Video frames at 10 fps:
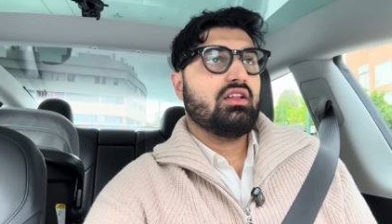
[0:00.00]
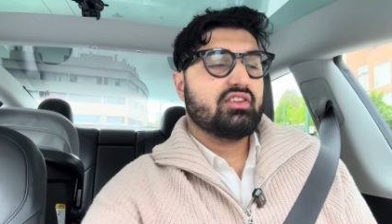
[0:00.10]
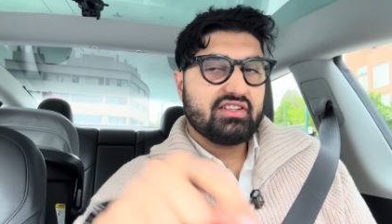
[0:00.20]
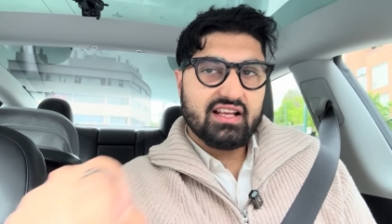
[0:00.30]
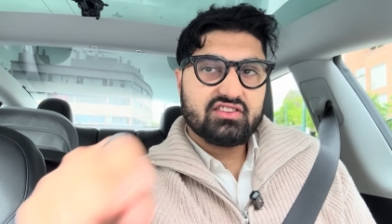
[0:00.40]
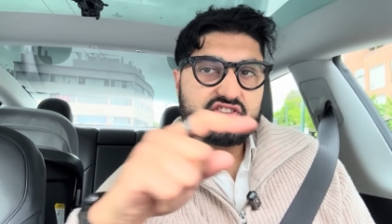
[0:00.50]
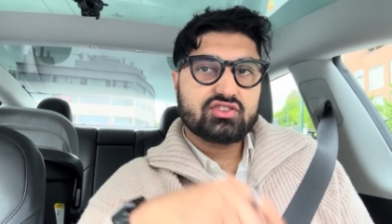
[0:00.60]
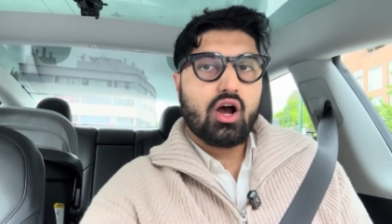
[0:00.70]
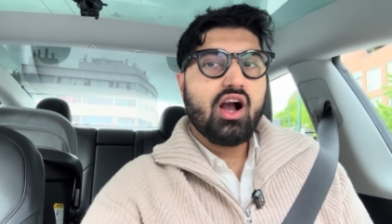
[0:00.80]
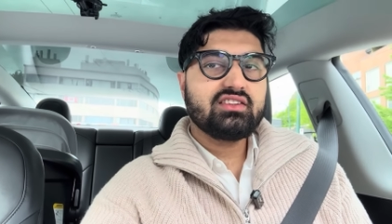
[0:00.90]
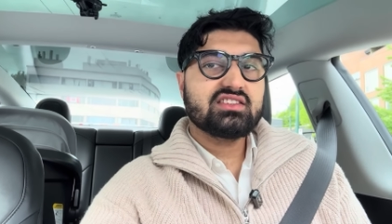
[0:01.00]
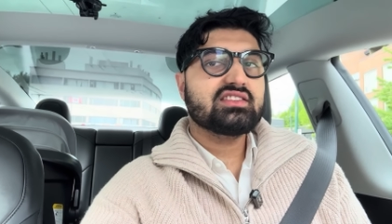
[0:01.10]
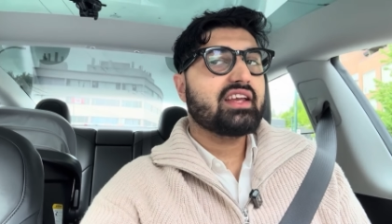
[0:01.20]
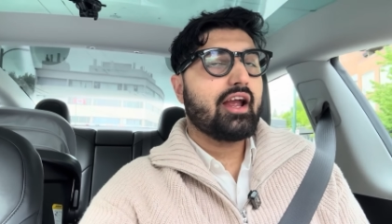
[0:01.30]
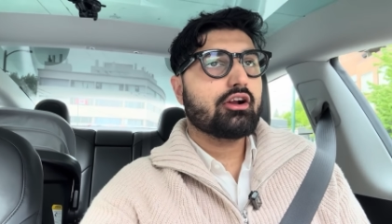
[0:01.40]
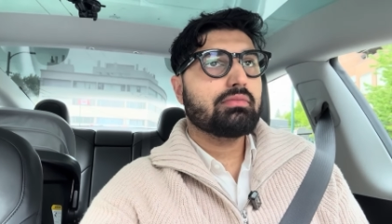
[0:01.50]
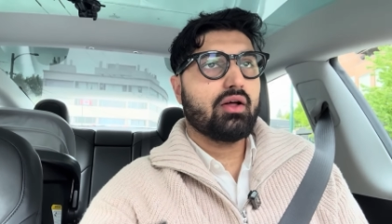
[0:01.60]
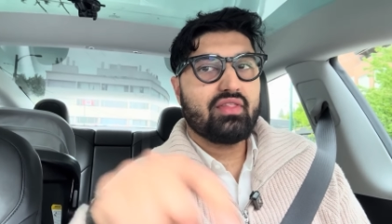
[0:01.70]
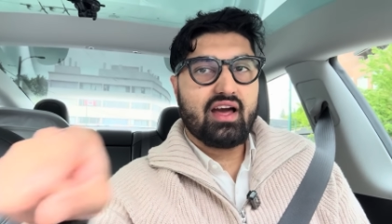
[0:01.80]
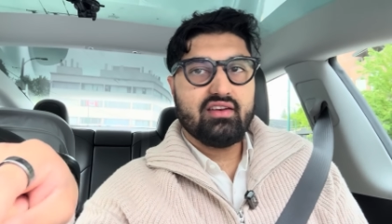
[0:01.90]
But yet the stock doesn't care
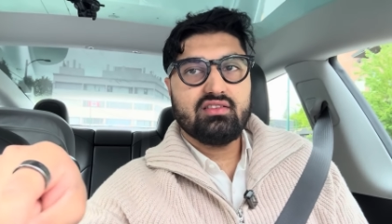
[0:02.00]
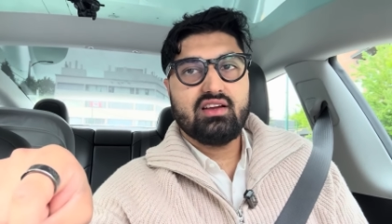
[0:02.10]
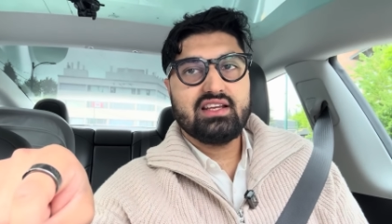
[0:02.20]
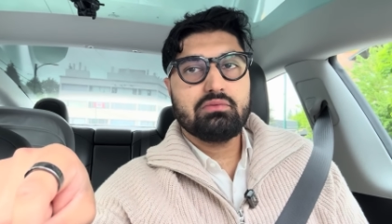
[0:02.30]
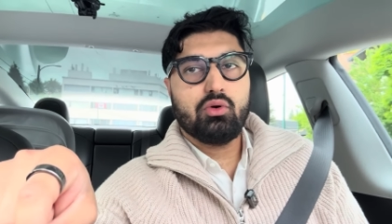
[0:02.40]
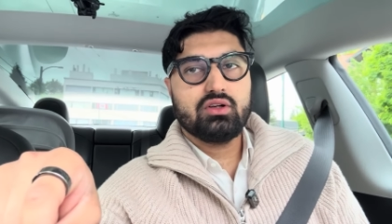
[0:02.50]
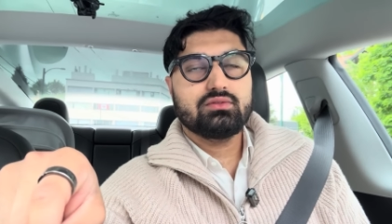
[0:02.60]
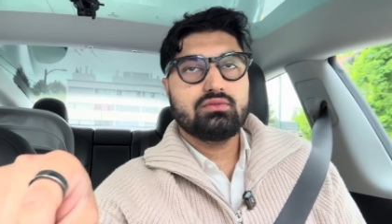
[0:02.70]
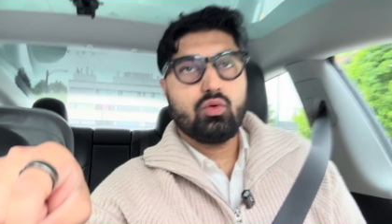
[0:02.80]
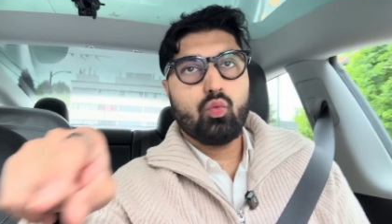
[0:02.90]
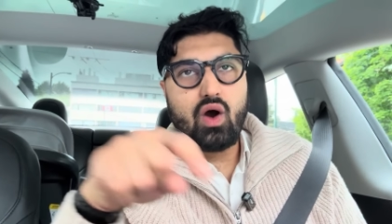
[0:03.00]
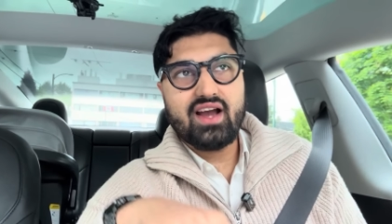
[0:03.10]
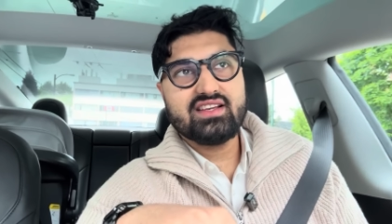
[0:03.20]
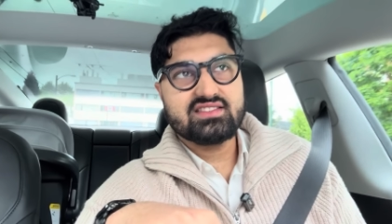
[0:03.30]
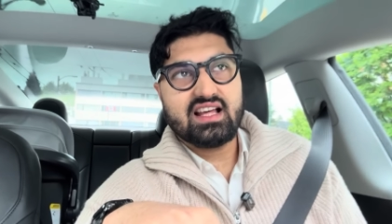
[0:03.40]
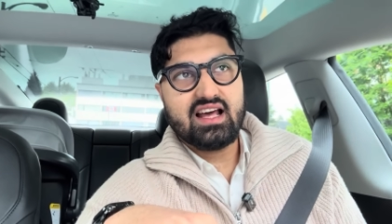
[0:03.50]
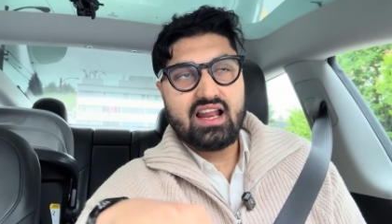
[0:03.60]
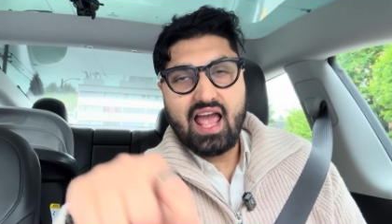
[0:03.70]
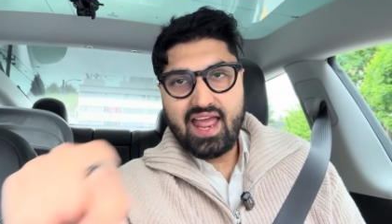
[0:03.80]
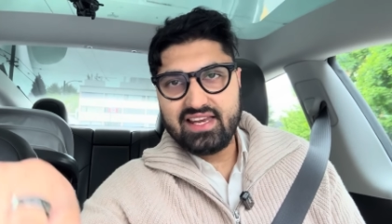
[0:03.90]
about that anymore. Why is that?
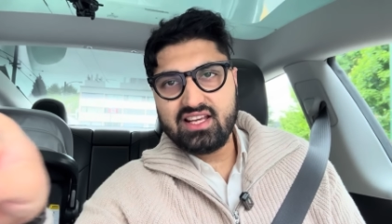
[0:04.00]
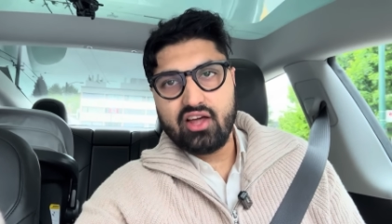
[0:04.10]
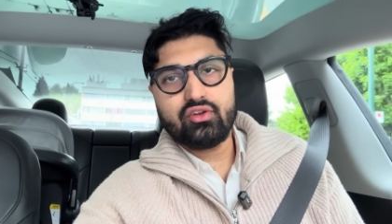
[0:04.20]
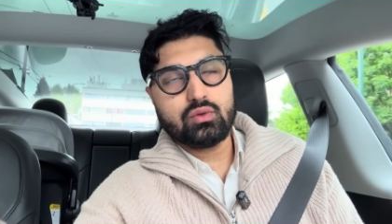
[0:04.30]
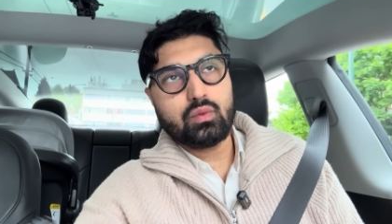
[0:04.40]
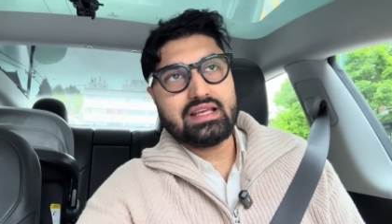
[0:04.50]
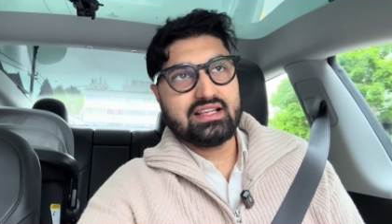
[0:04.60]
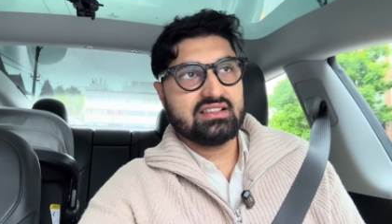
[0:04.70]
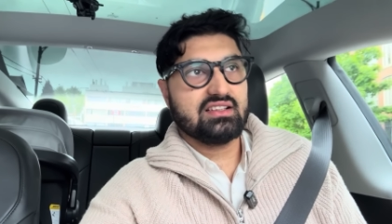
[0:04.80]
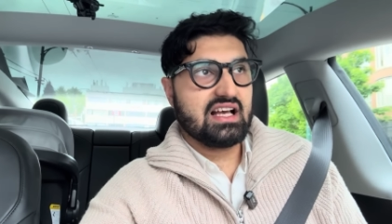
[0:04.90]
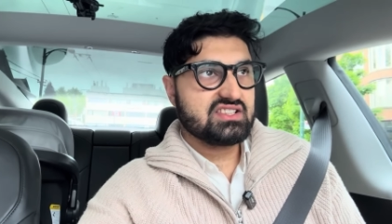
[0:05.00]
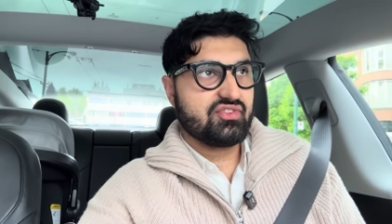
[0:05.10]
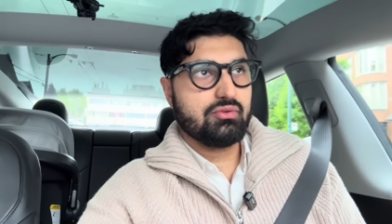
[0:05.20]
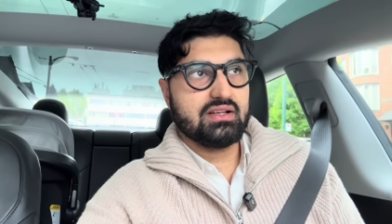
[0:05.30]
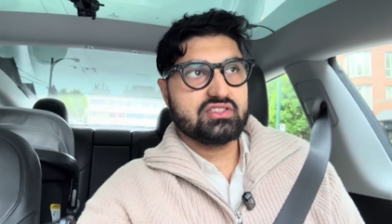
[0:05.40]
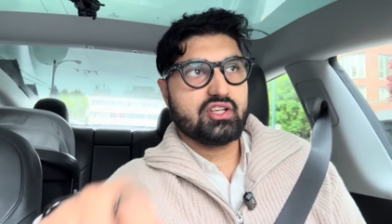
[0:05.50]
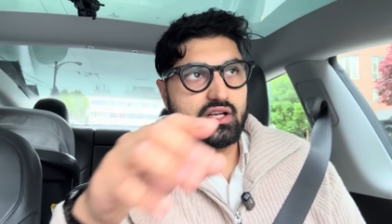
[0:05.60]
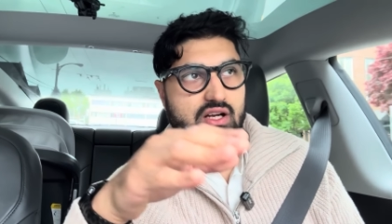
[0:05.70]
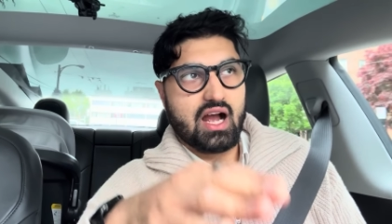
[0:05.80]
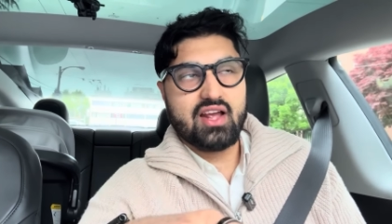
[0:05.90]
Any other week in the last few months
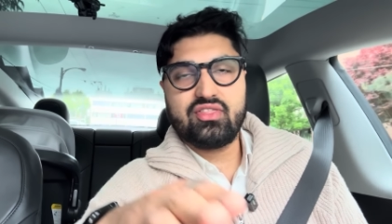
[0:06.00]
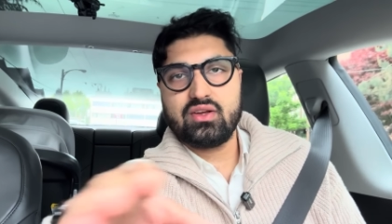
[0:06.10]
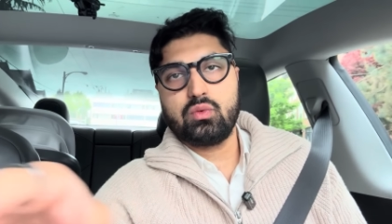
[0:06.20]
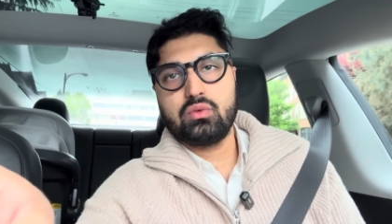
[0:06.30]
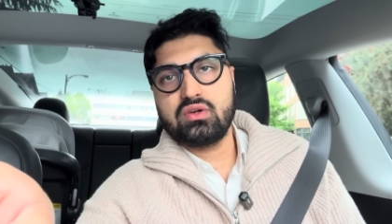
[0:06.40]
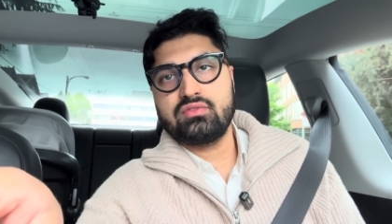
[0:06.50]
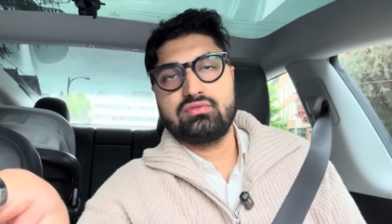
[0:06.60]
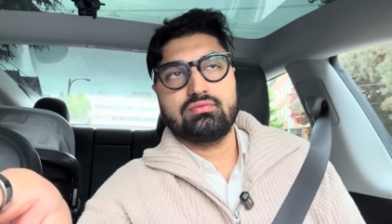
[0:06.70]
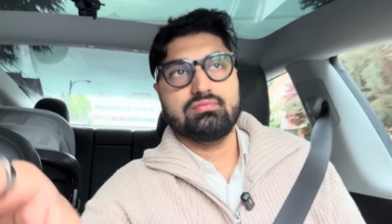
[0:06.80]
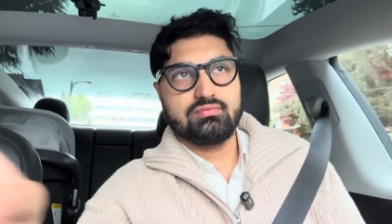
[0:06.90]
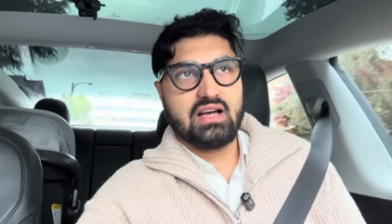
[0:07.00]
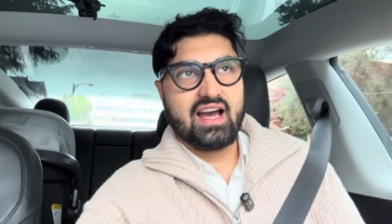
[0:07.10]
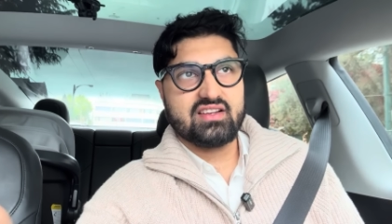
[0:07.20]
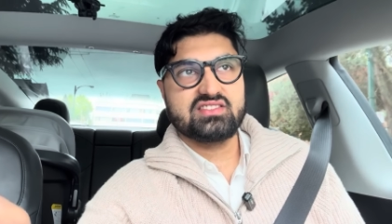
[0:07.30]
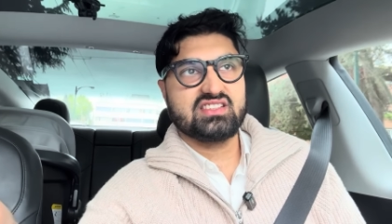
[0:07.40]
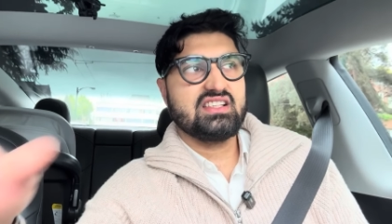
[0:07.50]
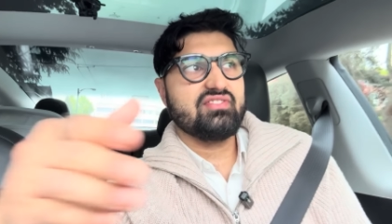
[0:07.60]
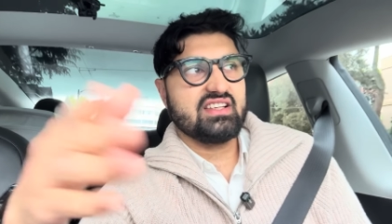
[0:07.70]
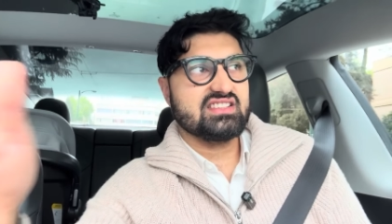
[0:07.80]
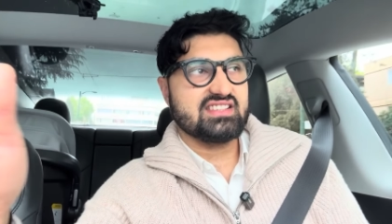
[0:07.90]
here, I think we would have had a
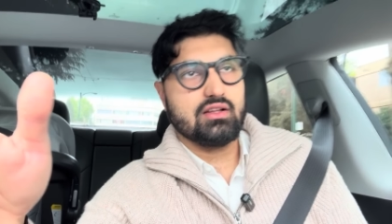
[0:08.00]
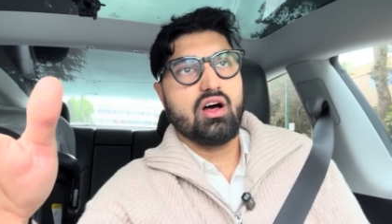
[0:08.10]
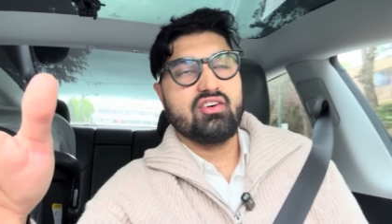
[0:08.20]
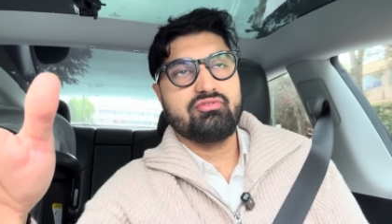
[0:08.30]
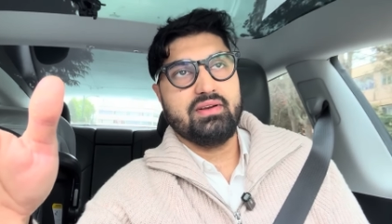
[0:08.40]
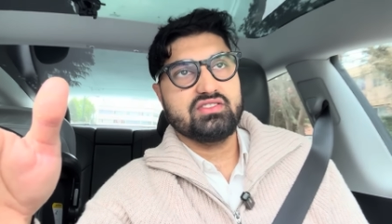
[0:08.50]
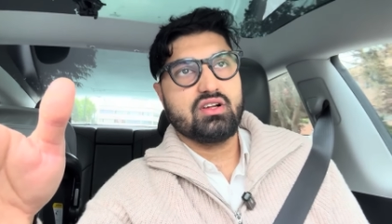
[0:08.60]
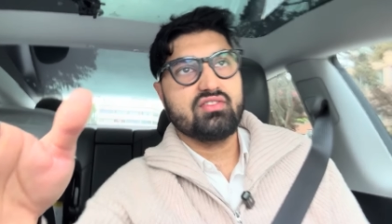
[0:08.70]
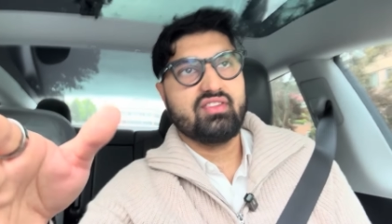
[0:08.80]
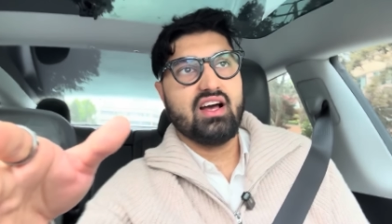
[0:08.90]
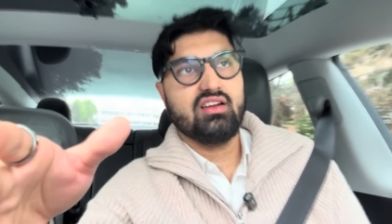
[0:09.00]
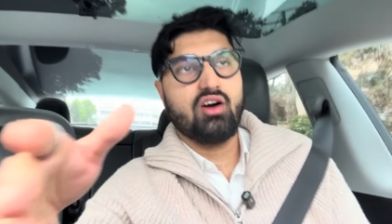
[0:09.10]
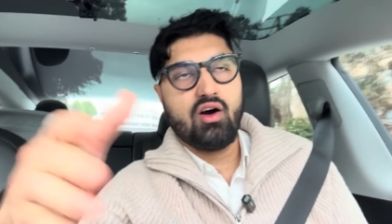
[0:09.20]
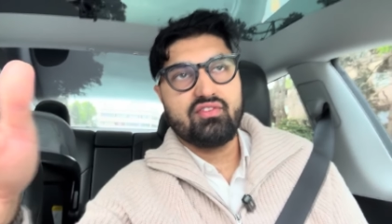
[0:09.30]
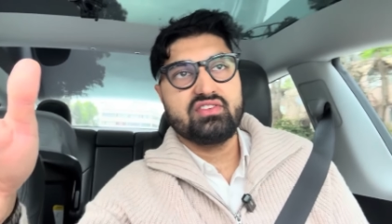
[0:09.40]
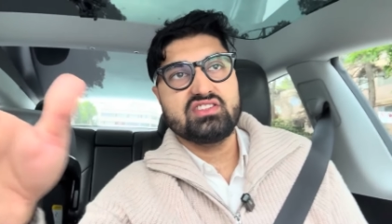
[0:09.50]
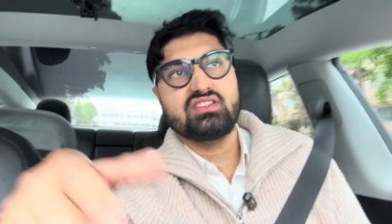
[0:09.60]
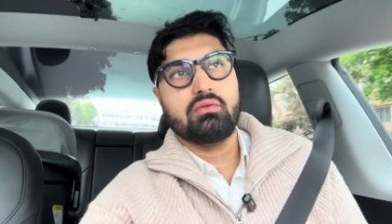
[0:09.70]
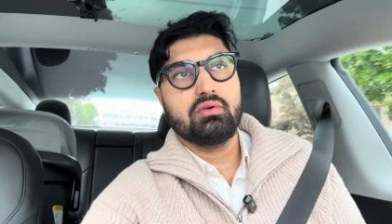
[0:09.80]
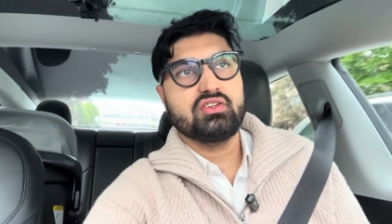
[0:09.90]
significant sell-off based off of these
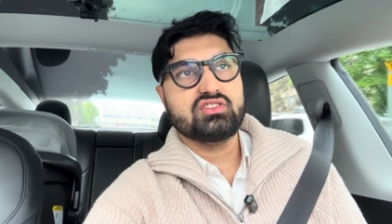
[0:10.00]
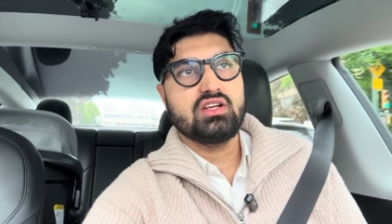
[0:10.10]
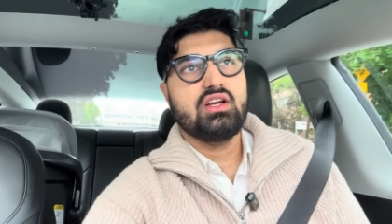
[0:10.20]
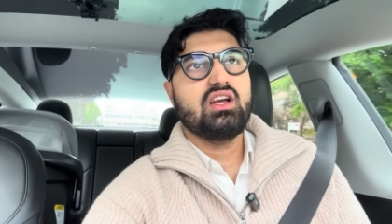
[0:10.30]
numbers.